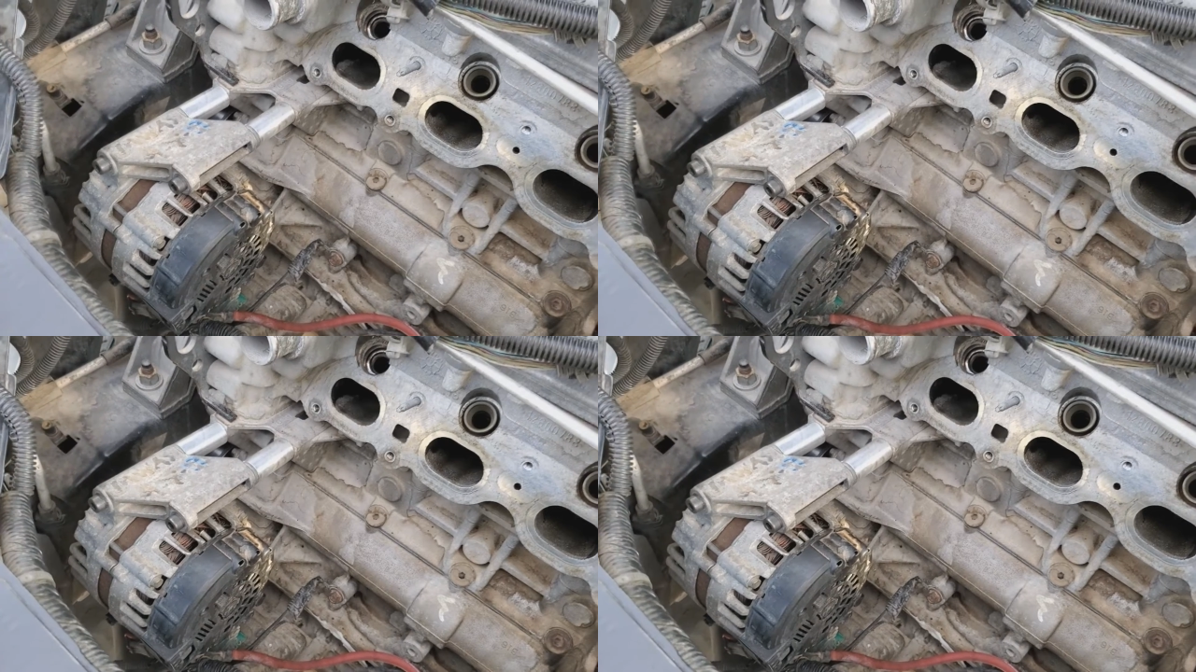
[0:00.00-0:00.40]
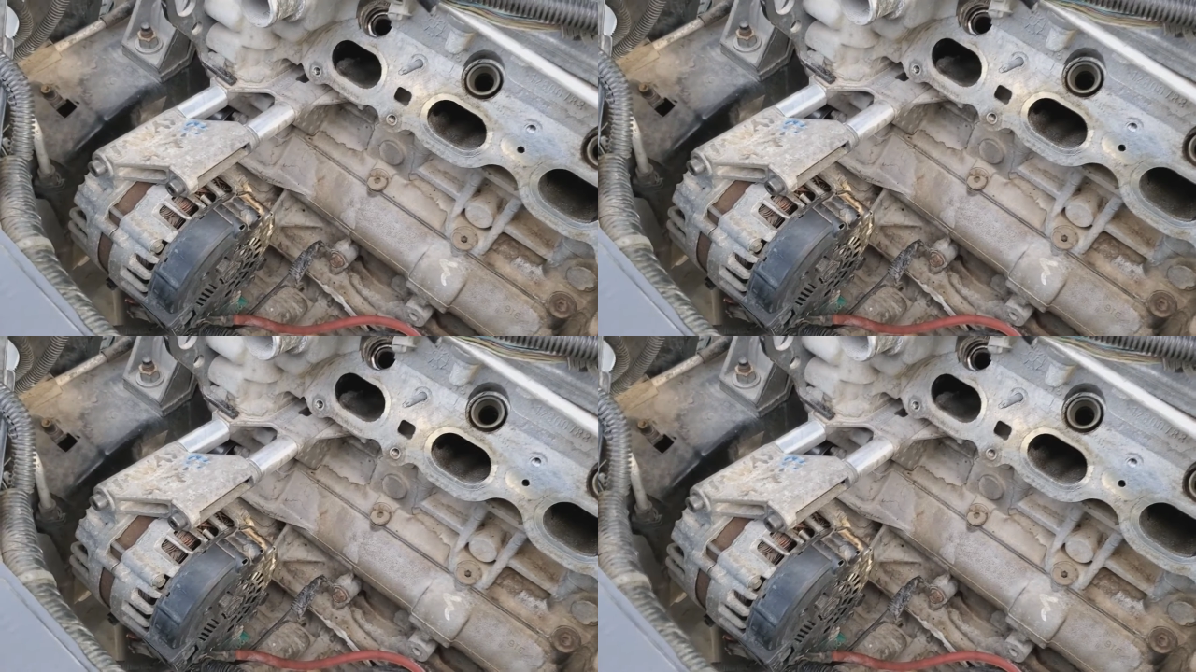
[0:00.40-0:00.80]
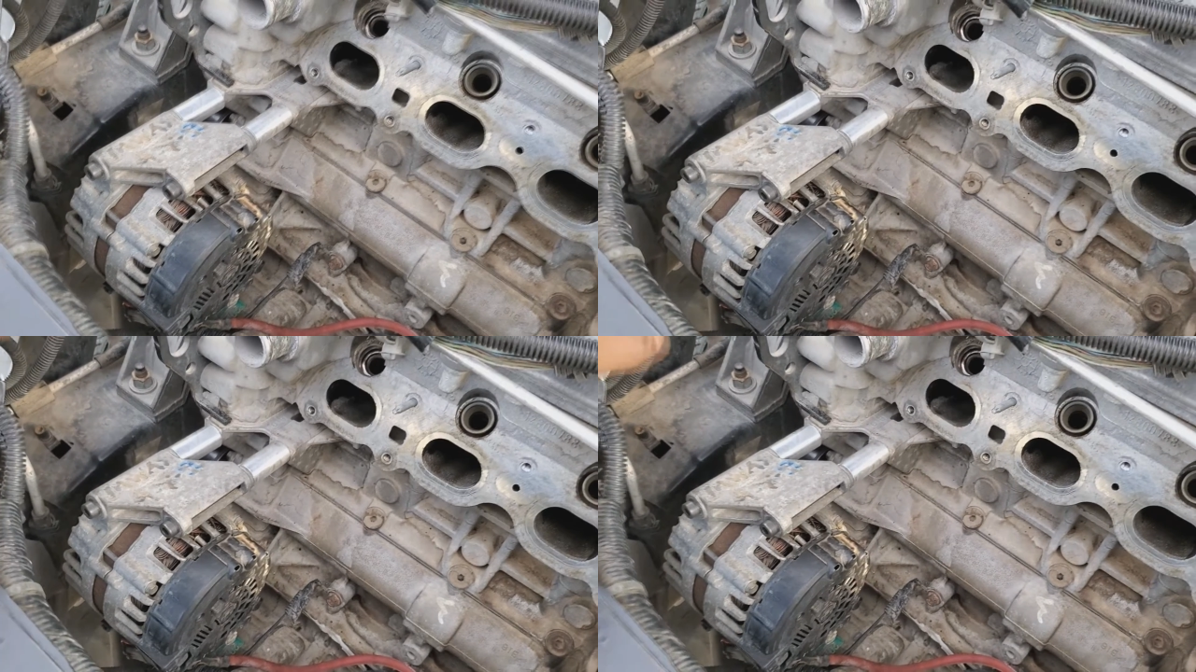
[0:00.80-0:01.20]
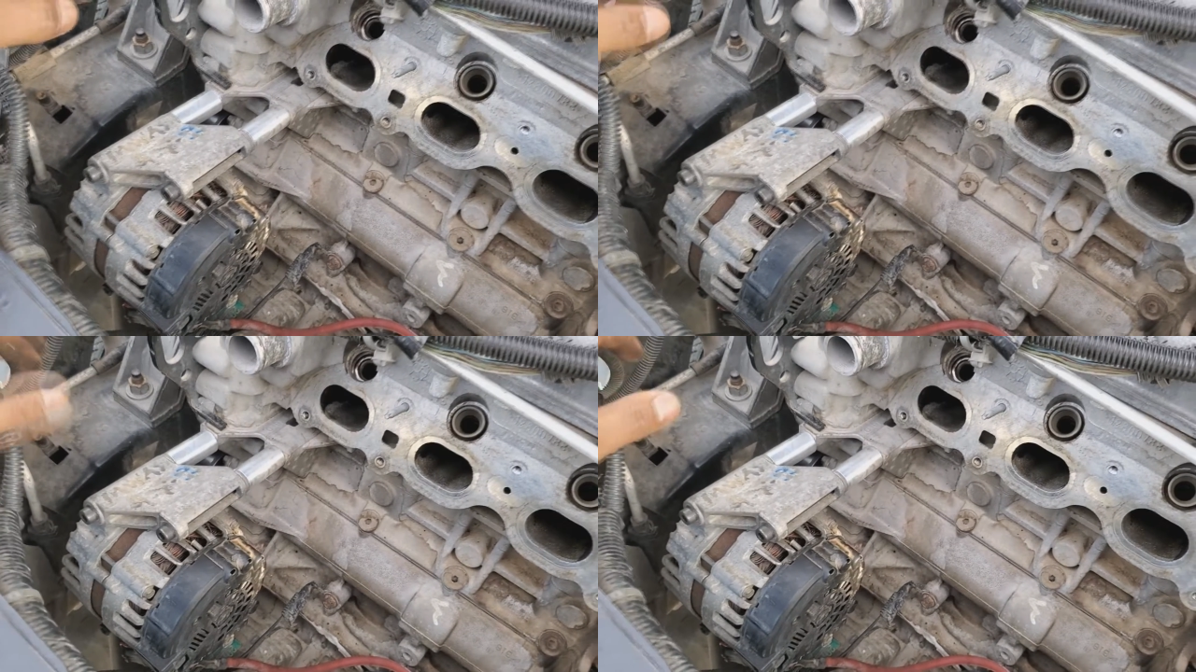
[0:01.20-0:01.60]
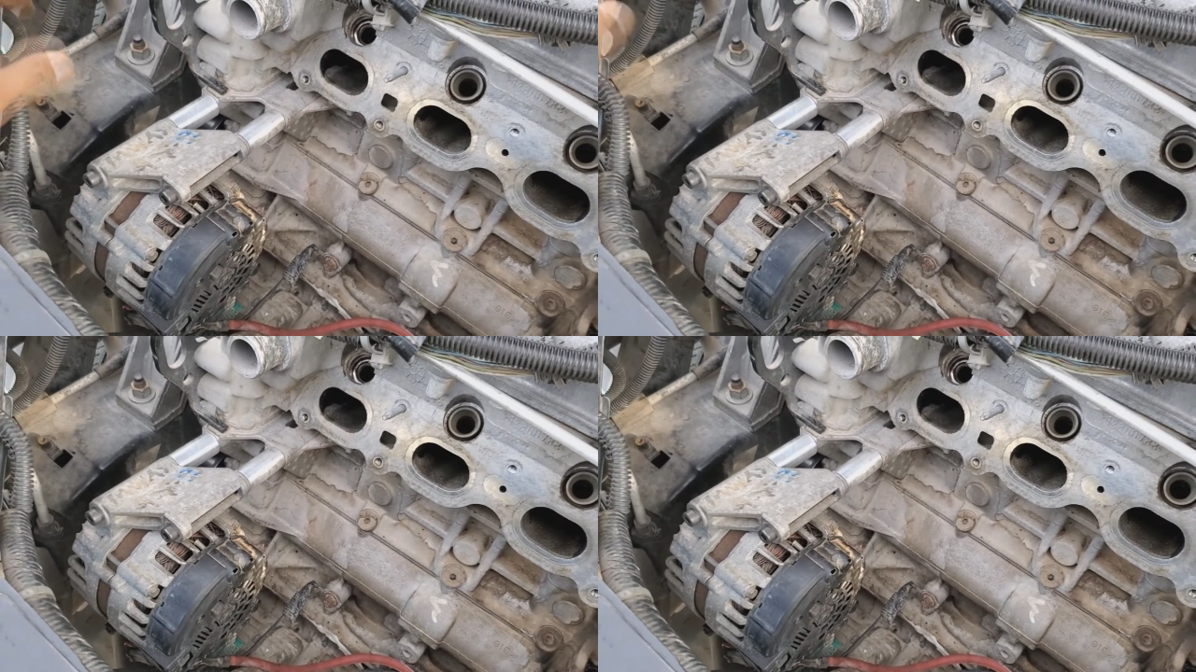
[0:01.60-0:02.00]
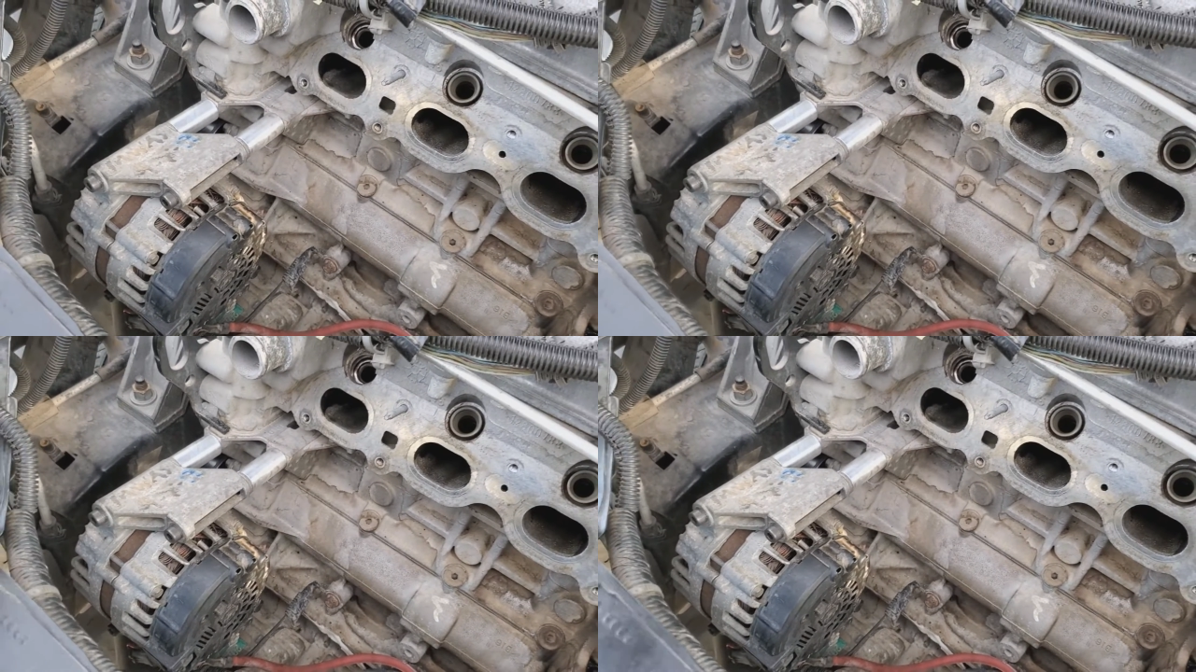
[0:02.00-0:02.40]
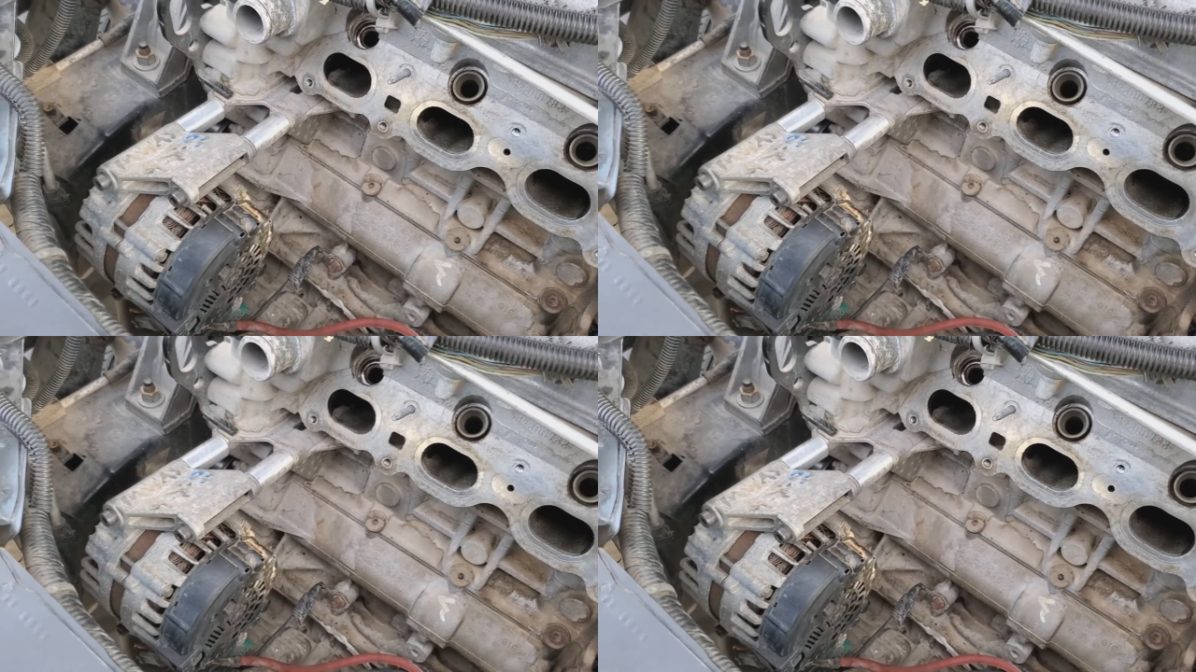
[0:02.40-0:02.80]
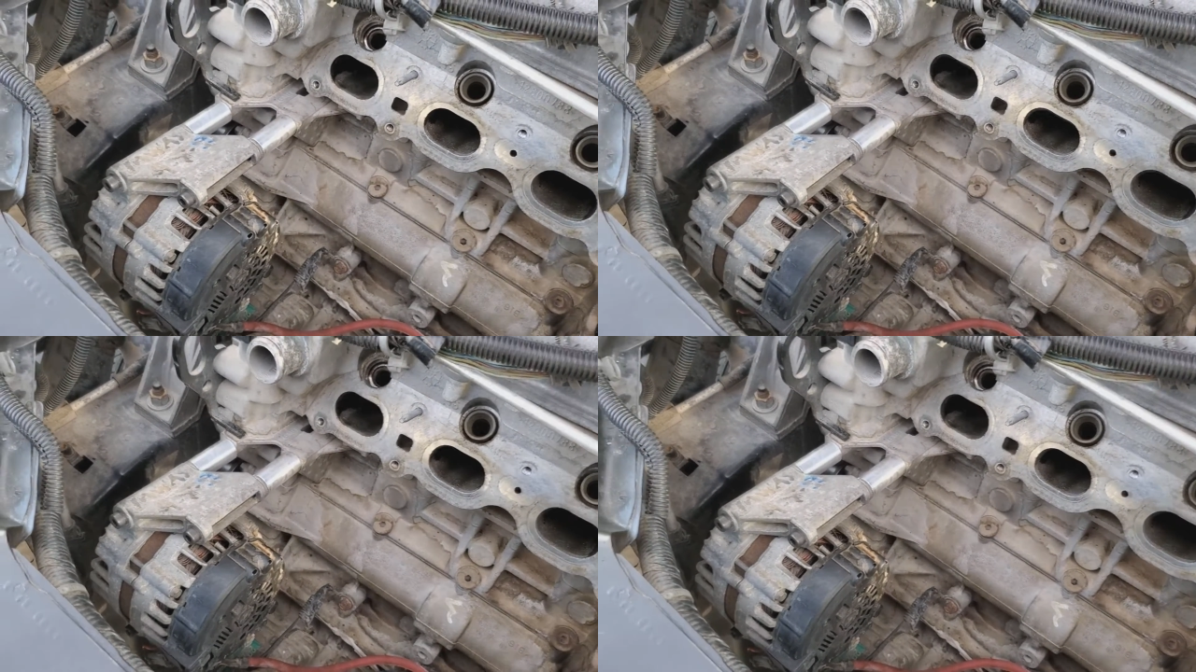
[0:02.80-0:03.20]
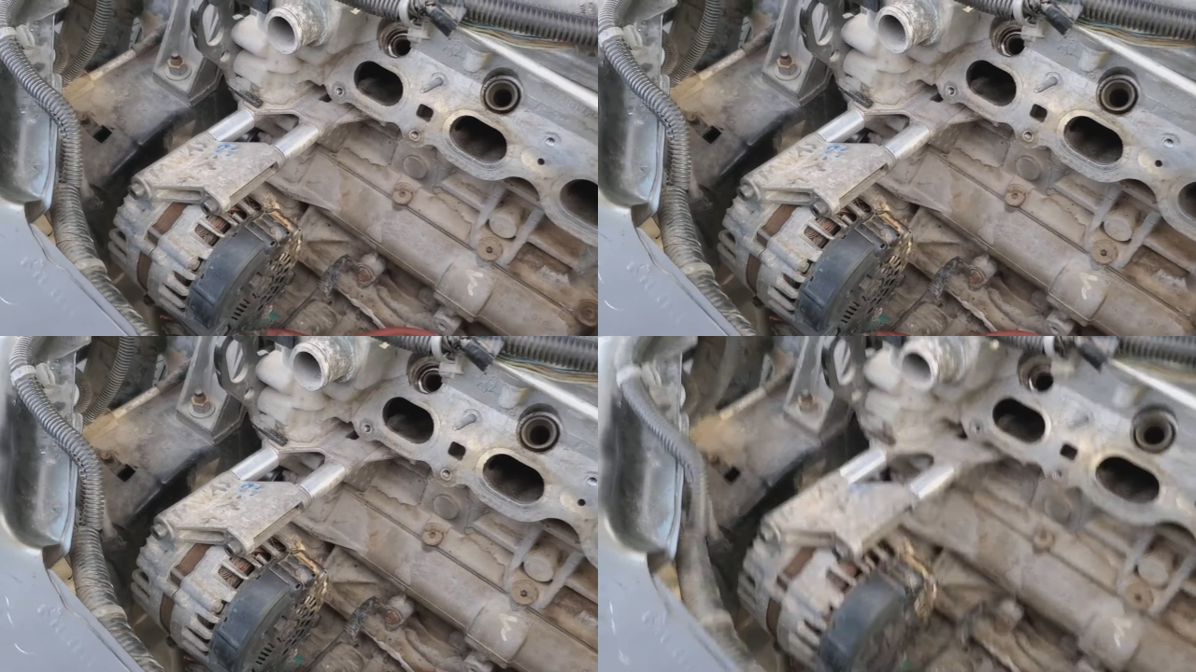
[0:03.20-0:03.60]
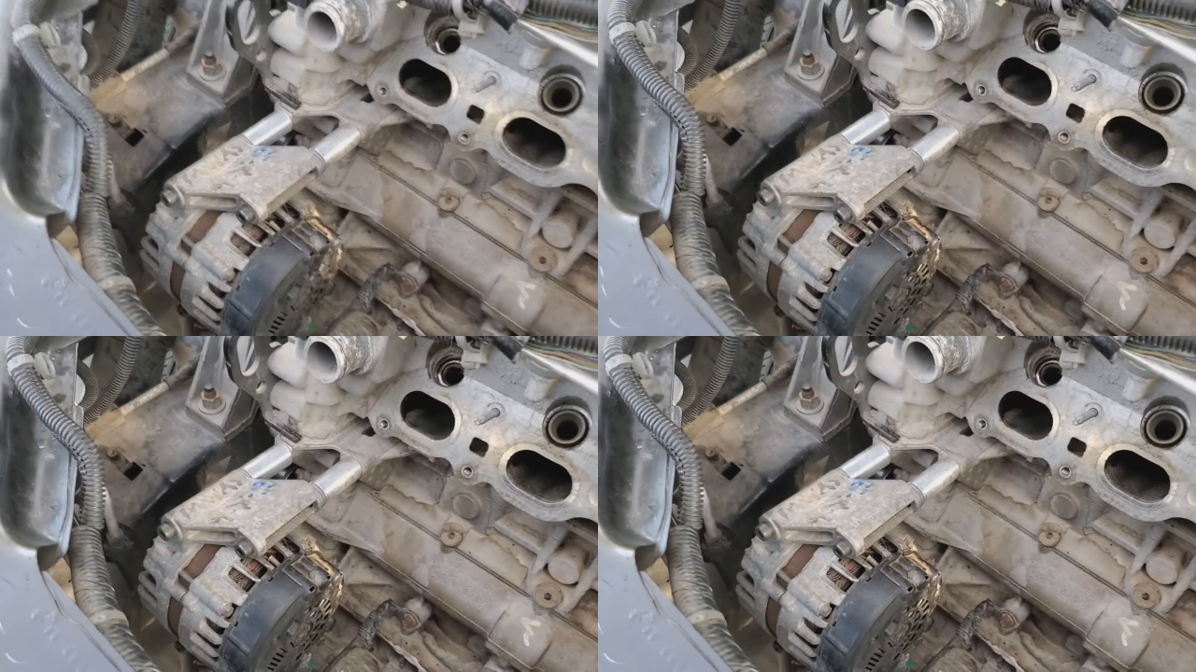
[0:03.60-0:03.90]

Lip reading: Nobody's mouth can be seen.